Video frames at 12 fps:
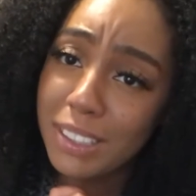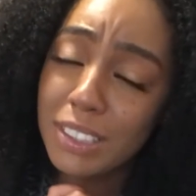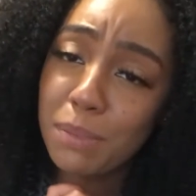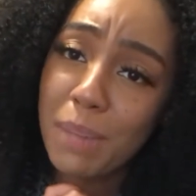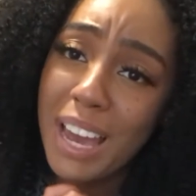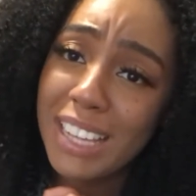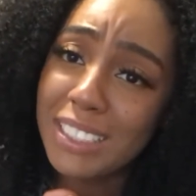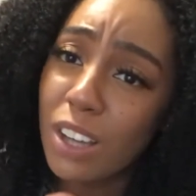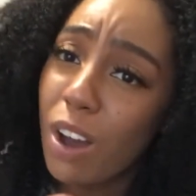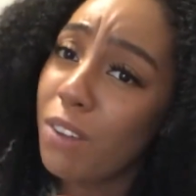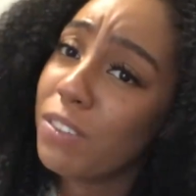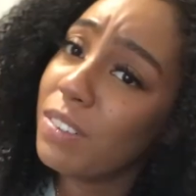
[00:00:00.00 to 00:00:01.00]
this mask
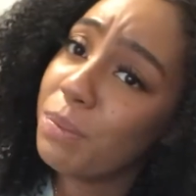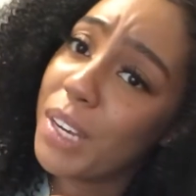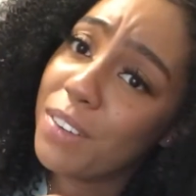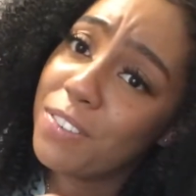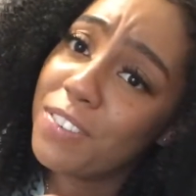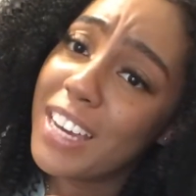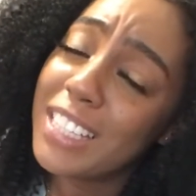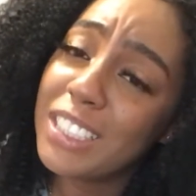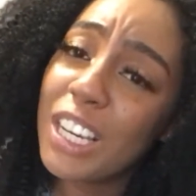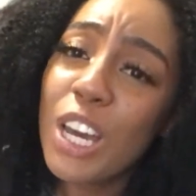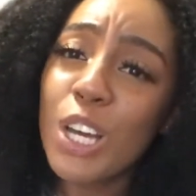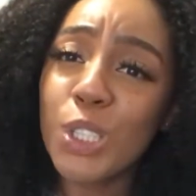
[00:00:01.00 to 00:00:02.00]
off of my face,
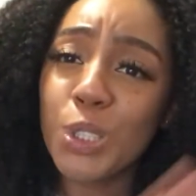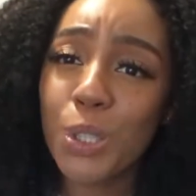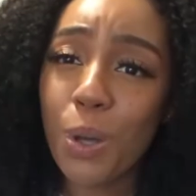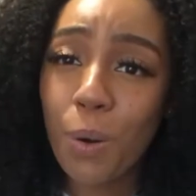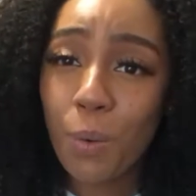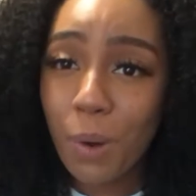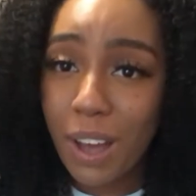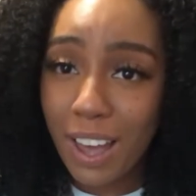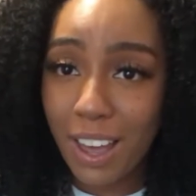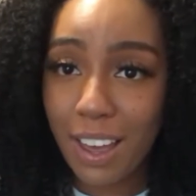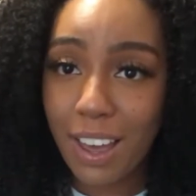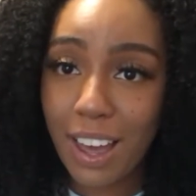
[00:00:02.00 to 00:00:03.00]
so
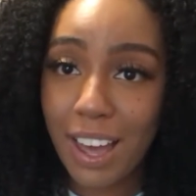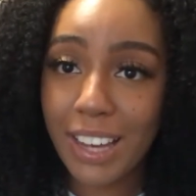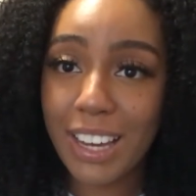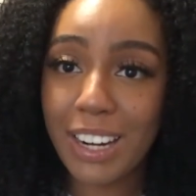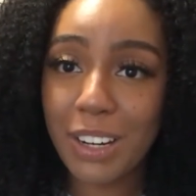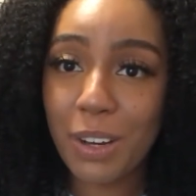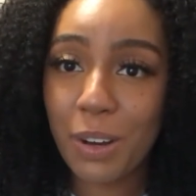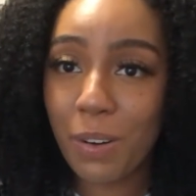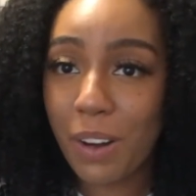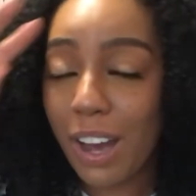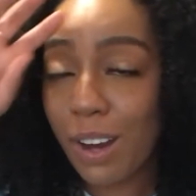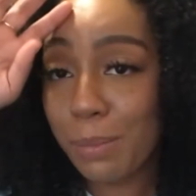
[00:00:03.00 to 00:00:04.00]
I gotta
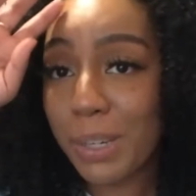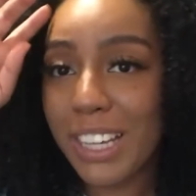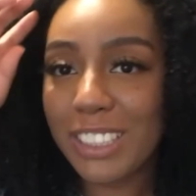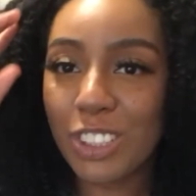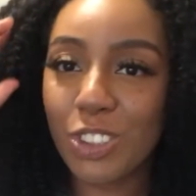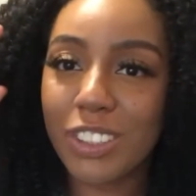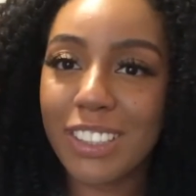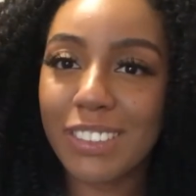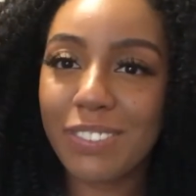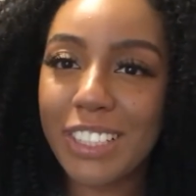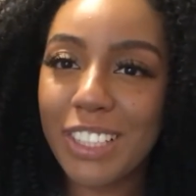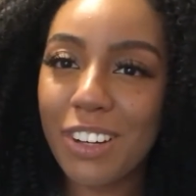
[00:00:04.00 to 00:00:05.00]
go. I hope you guys enjoyed this
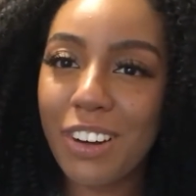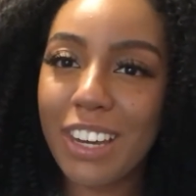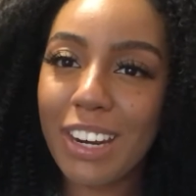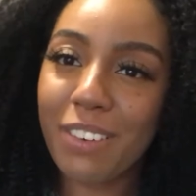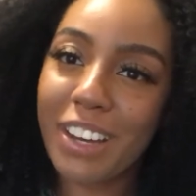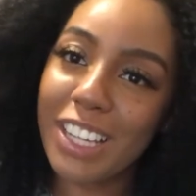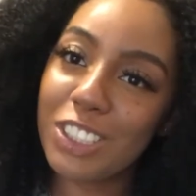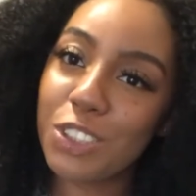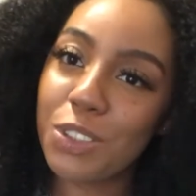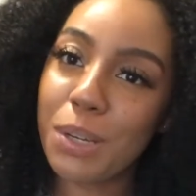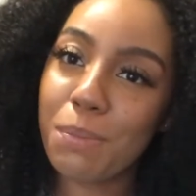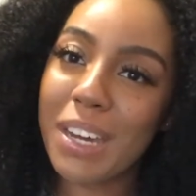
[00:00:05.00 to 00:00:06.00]
video, and I will catch
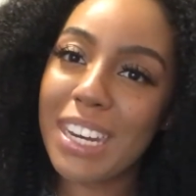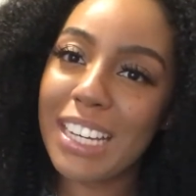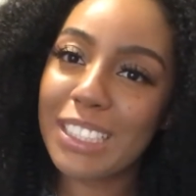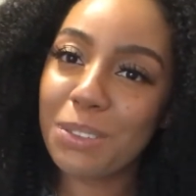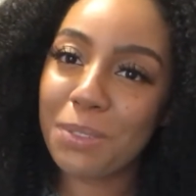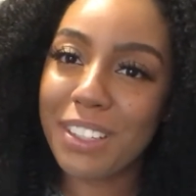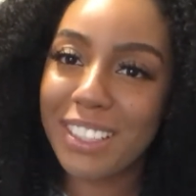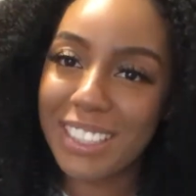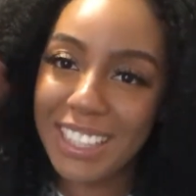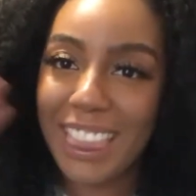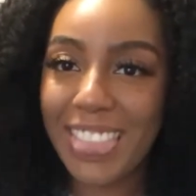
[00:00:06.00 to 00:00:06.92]
you in my next one.